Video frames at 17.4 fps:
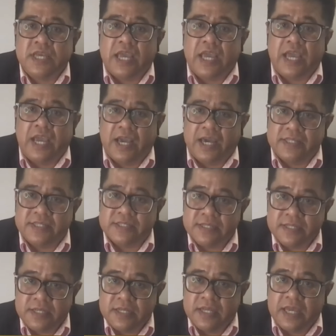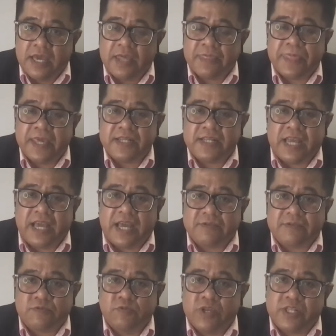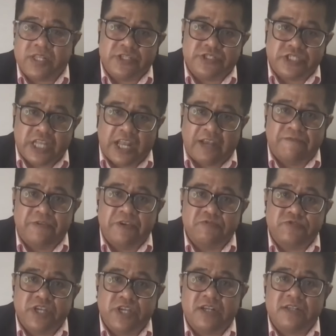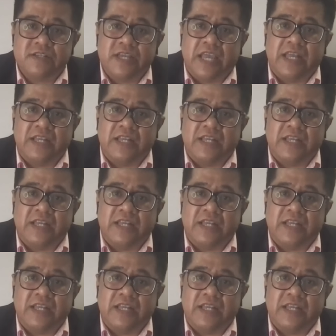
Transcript: And I think that with the shared future,